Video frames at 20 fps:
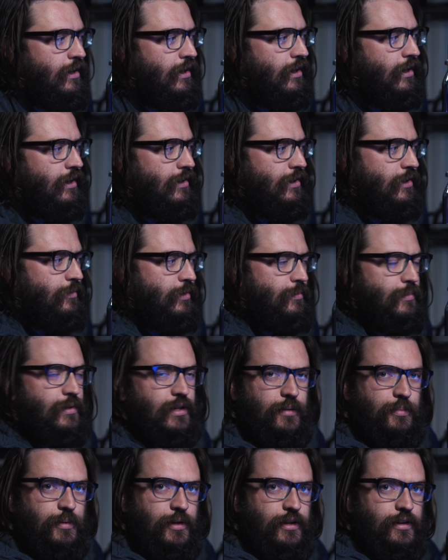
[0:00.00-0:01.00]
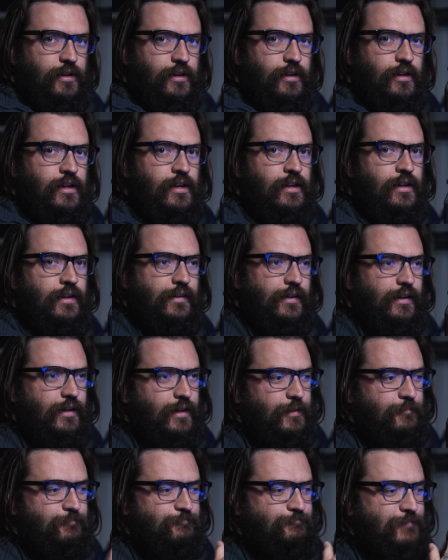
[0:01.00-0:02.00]
than it would be up here. That's
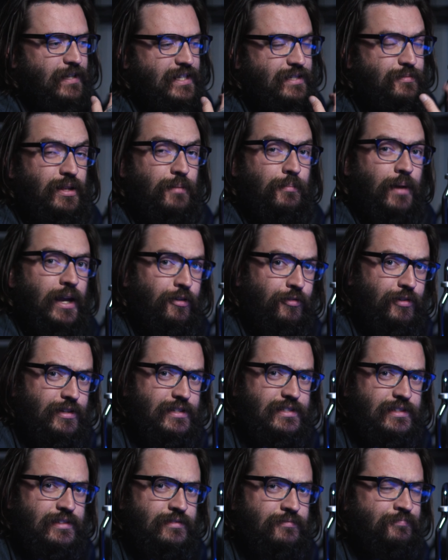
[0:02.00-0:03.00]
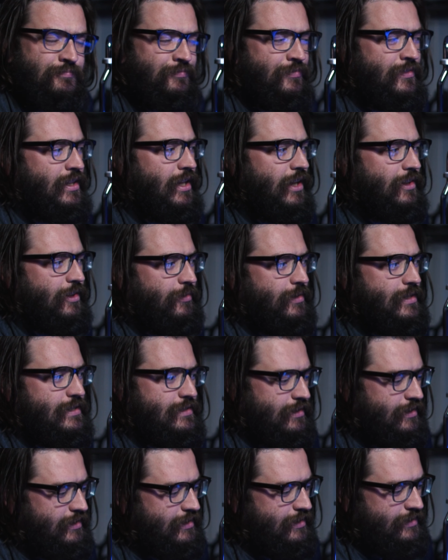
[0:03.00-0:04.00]
going to be the main reason. The other
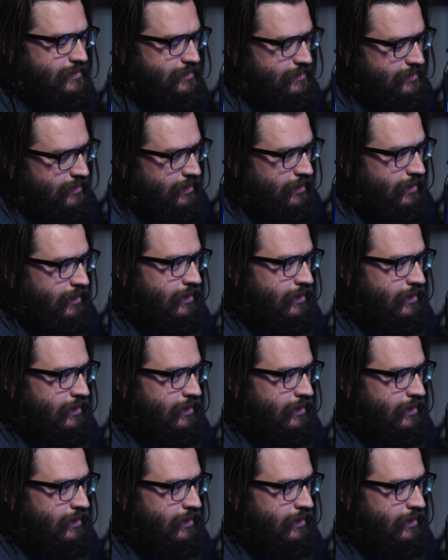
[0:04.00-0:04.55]
reason is